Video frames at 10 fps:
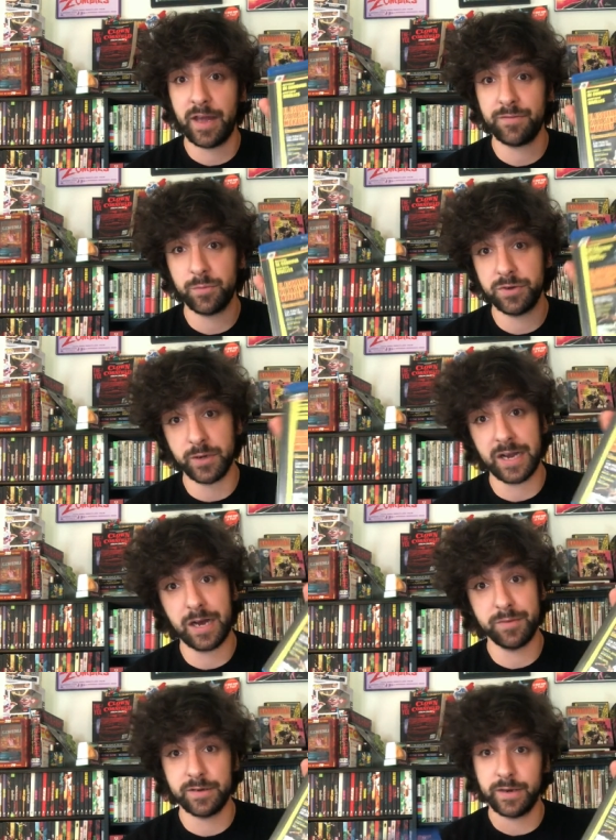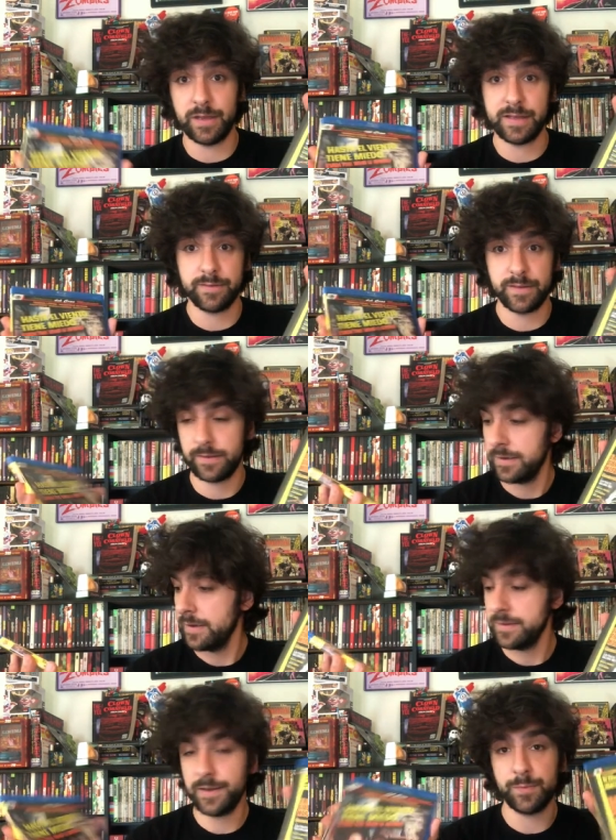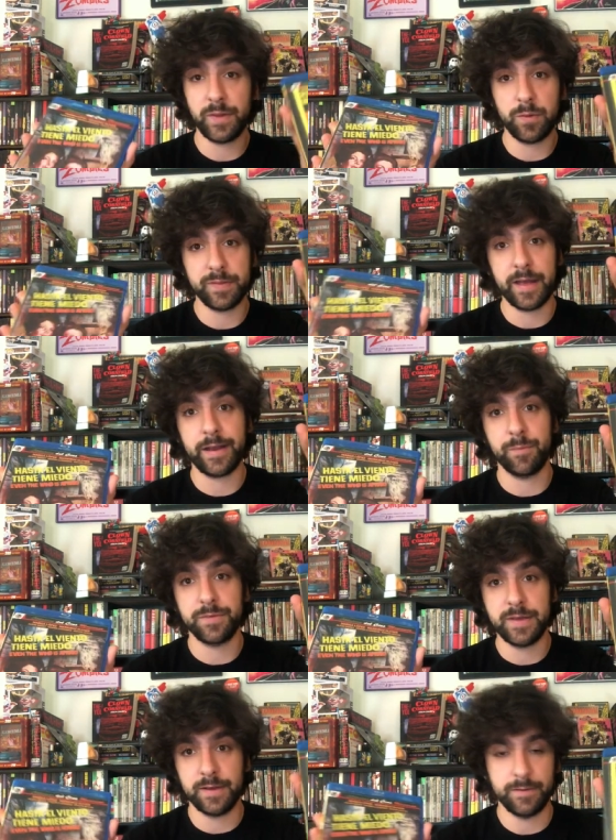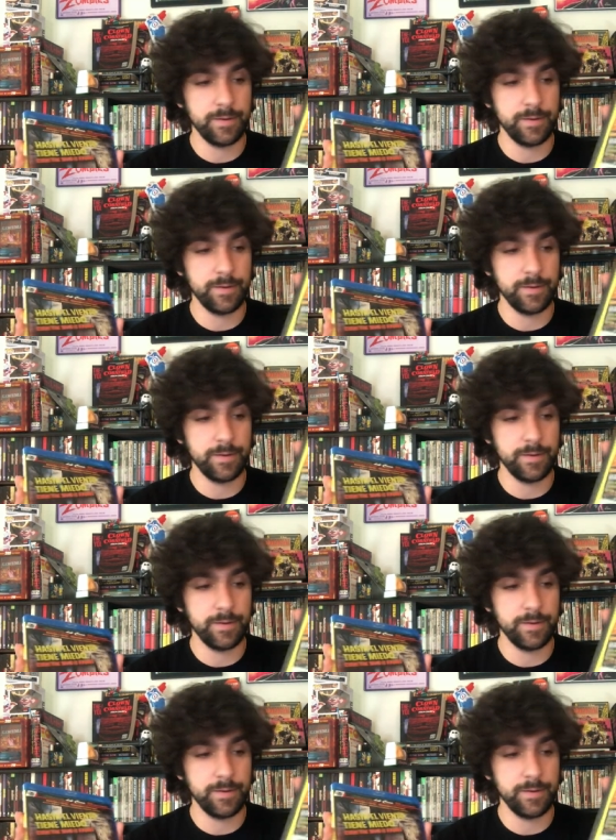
have someone do a commentary on these to, to explain what the heck I'm seeing.